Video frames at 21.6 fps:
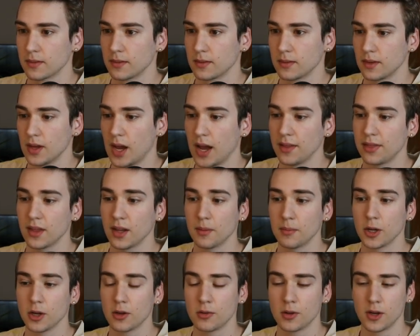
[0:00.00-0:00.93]
I think I'm
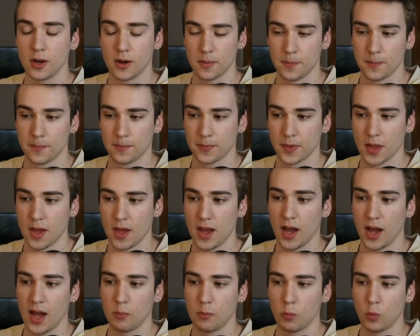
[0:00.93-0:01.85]
going to go here.
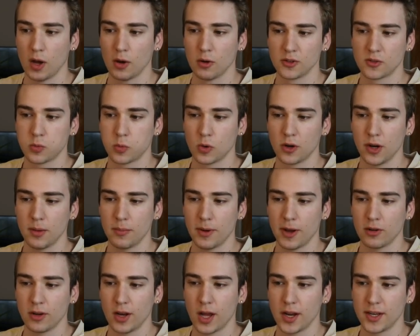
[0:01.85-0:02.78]
I was worried
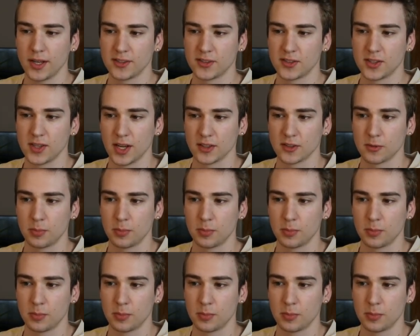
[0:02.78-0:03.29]
about knight e6,